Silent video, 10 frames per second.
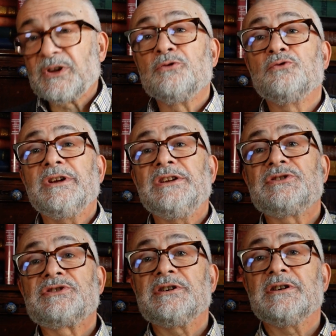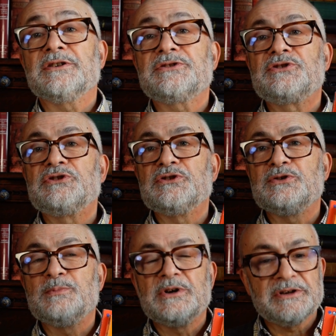great start
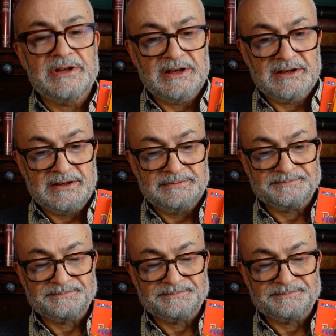to my